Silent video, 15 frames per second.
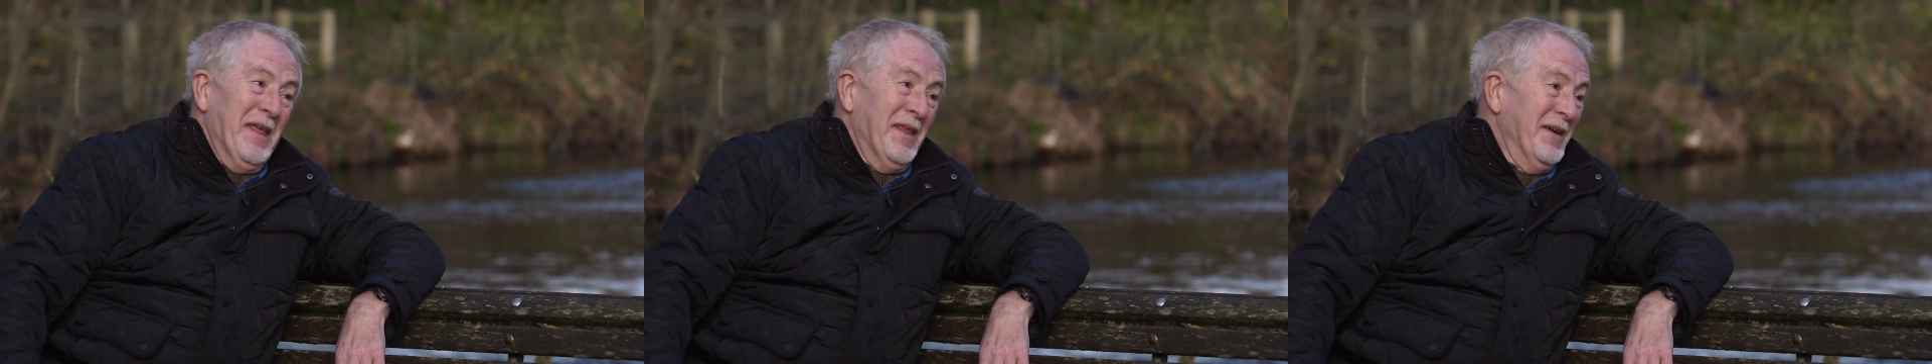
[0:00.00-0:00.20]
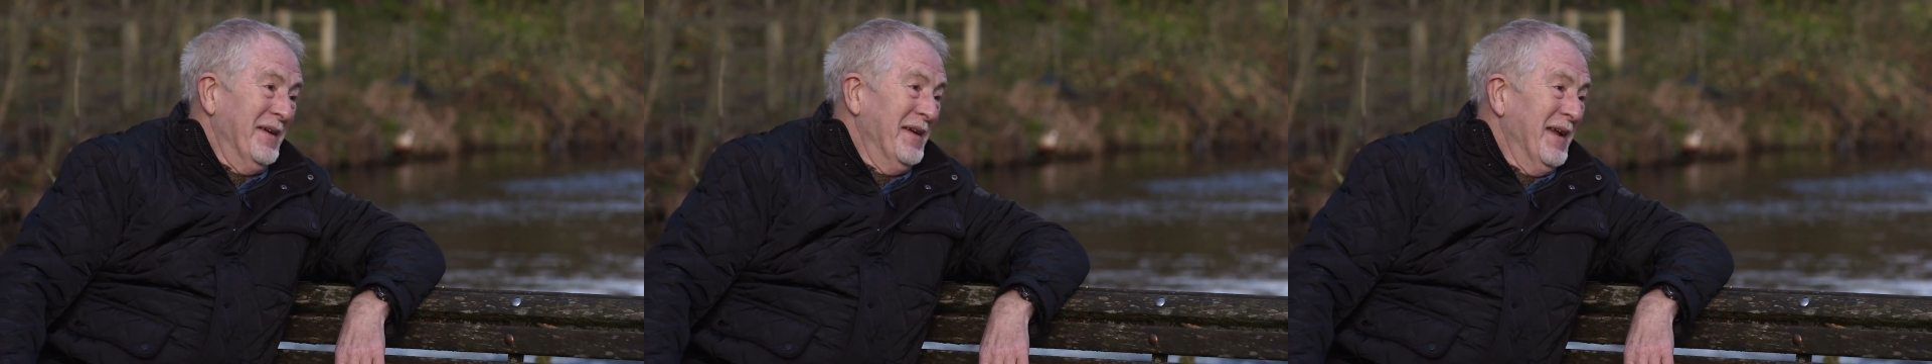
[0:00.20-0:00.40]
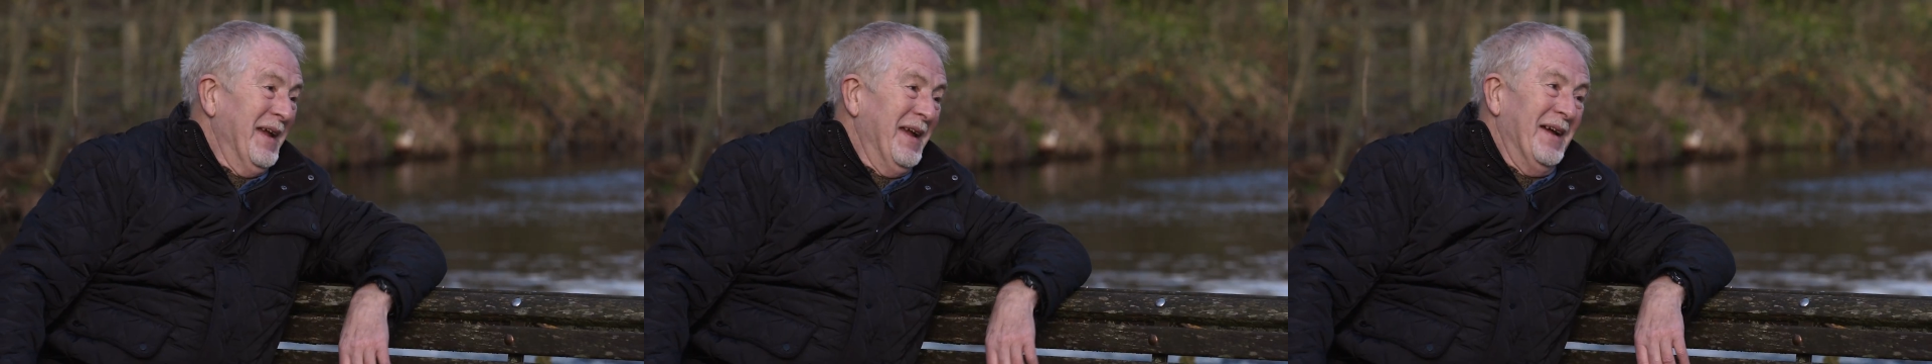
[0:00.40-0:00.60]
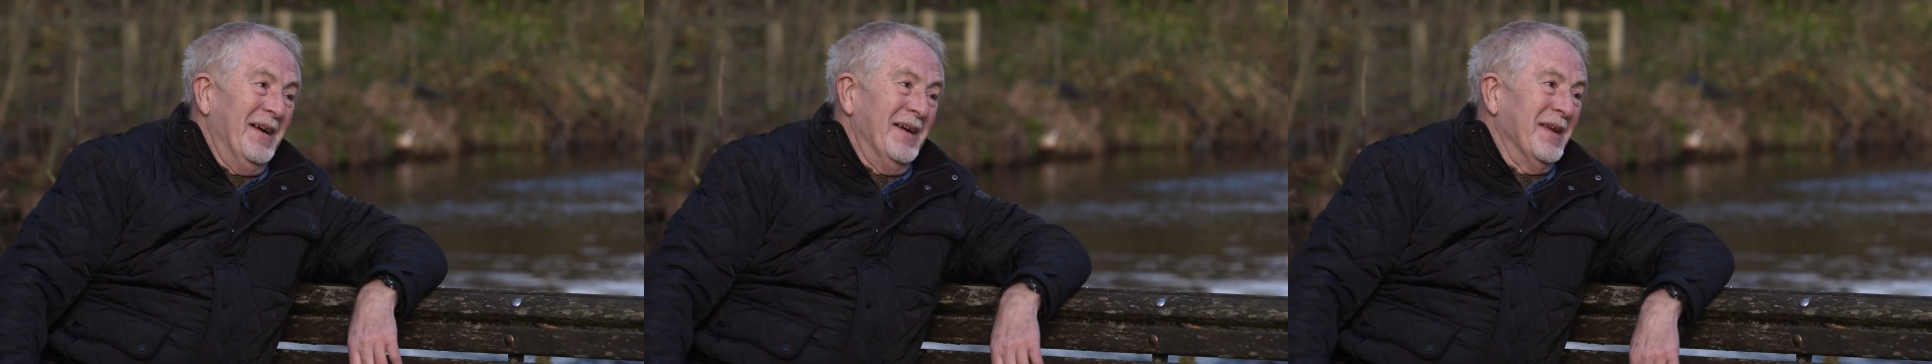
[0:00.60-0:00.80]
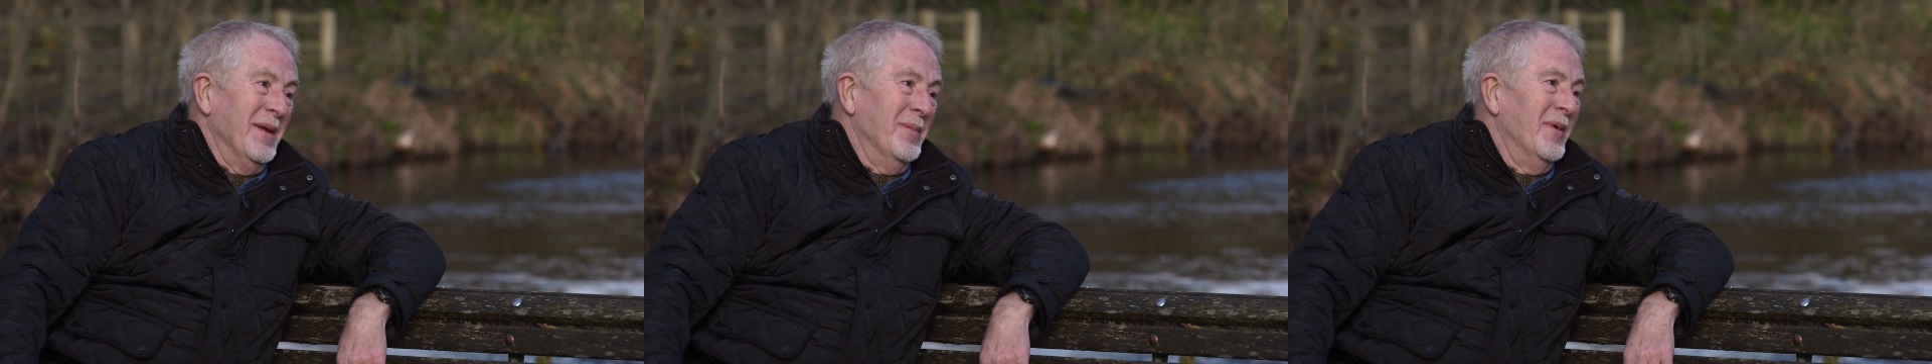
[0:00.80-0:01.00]
There's no
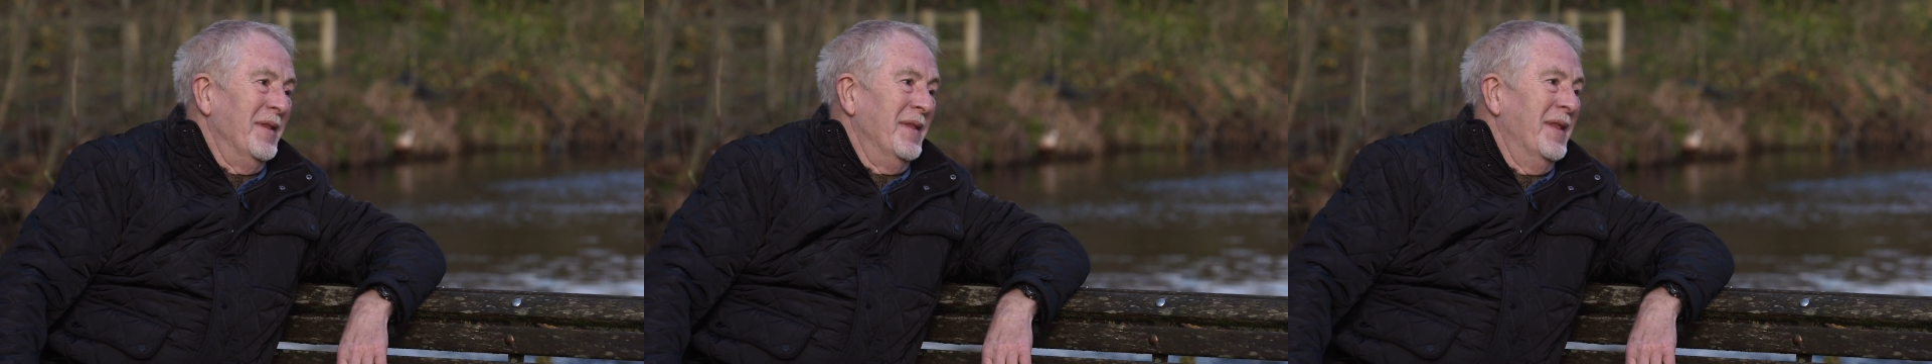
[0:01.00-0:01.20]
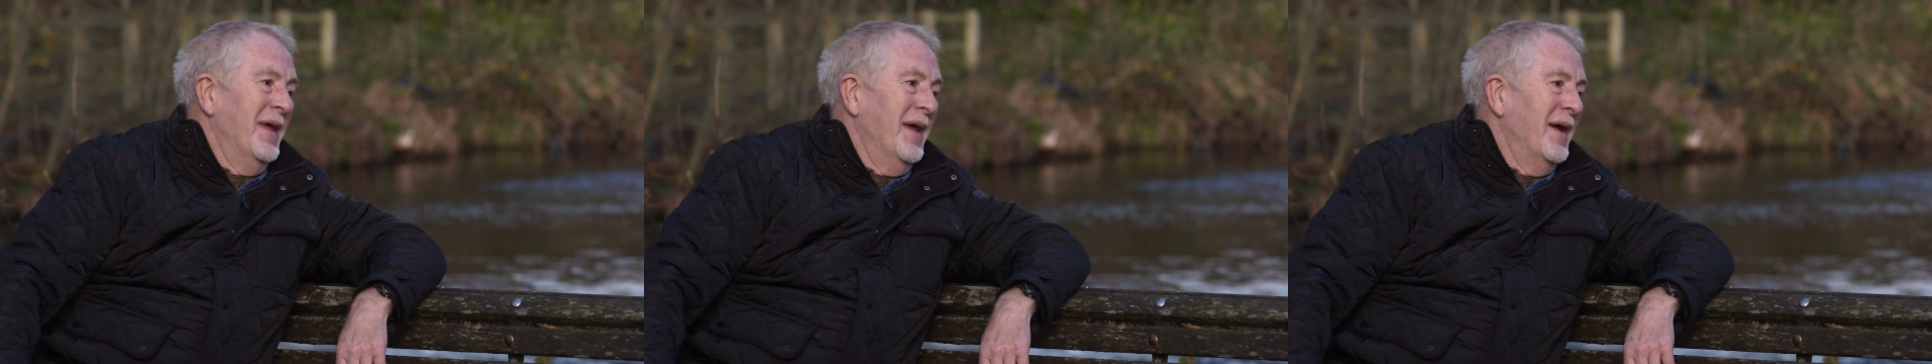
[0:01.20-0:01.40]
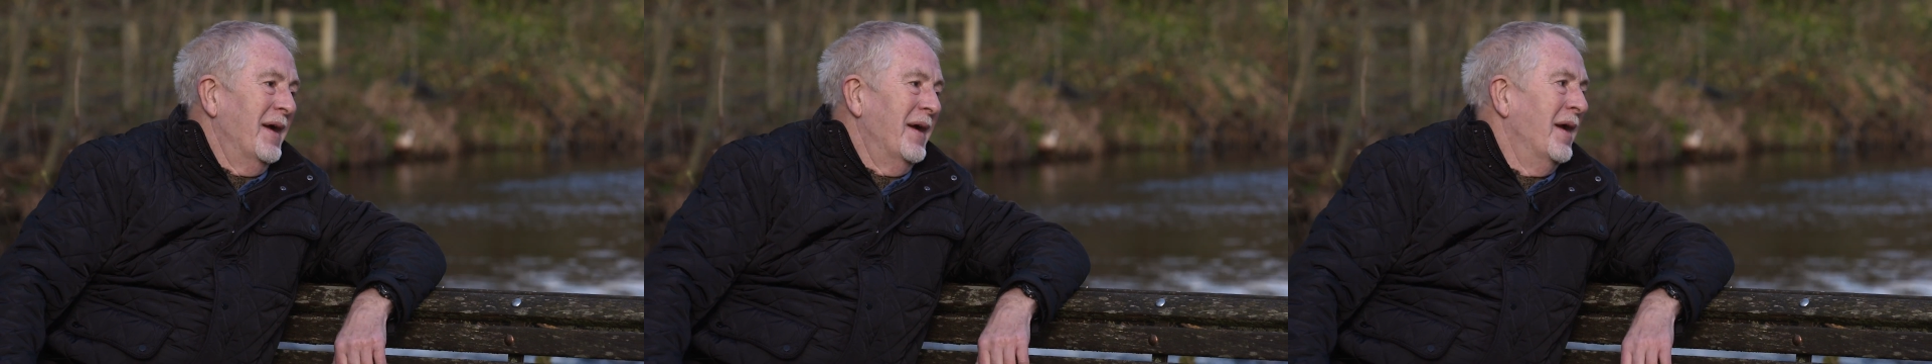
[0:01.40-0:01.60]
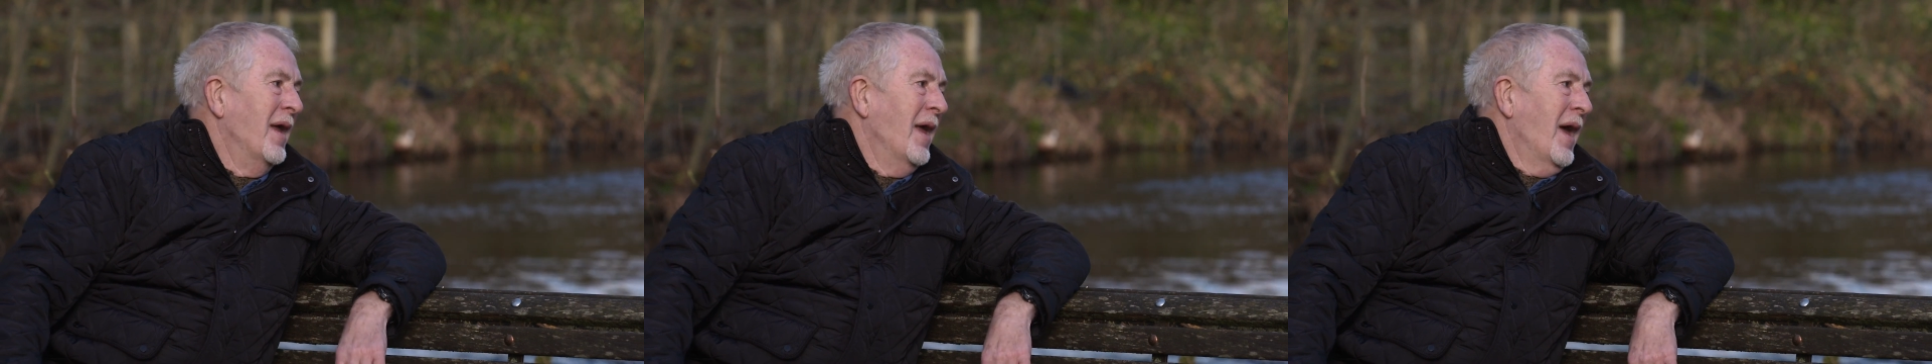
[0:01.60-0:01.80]
argument there.